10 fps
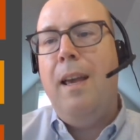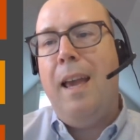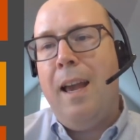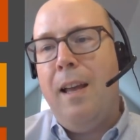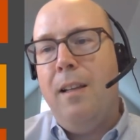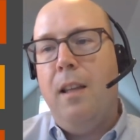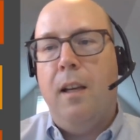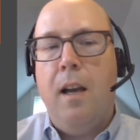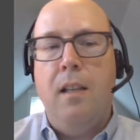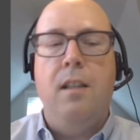and the
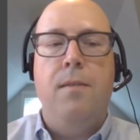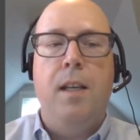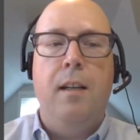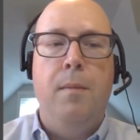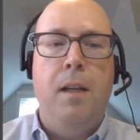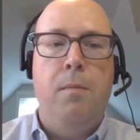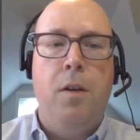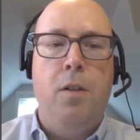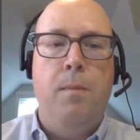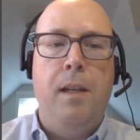cost of settlement approach